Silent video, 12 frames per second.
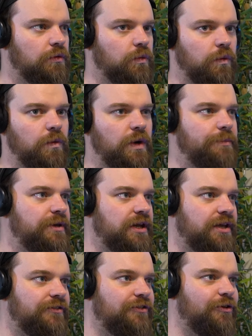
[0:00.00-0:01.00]
women
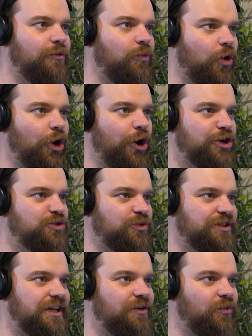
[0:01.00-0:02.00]
either worked
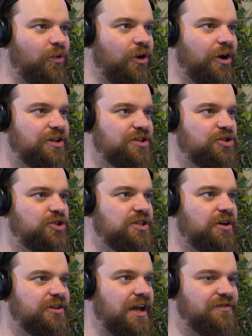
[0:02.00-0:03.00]
or didn't work,
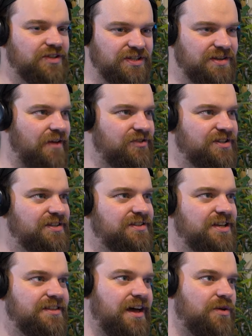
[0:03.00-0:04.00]
just looked after
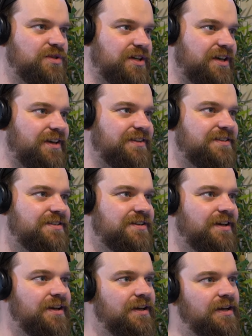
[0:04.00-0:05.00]
70,000 kids
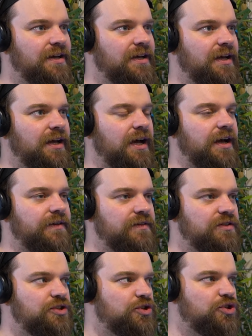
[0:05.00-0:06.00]

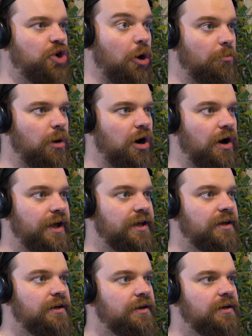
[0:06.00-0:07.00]
and just got
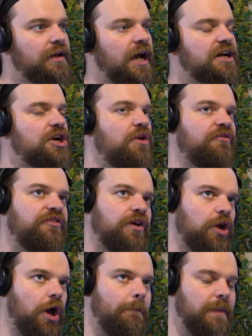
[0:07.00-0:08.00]
by. And I don't
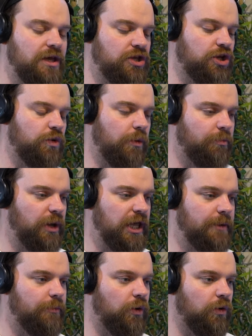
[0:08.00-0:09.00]
feel like me and you are
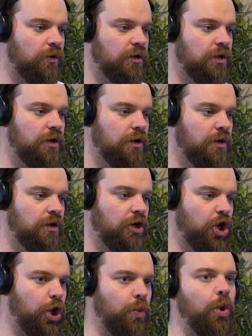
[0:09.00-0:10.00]
people
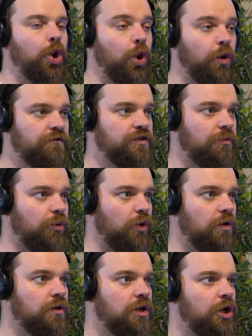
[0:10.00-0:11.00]
who are
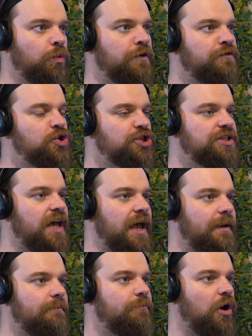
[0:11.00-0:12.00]
comfortable with just
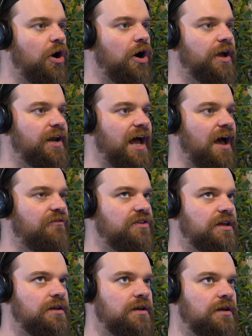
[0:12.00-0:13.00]
getting by and
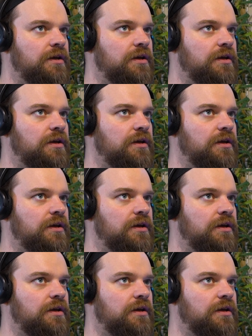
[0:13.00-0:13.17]
having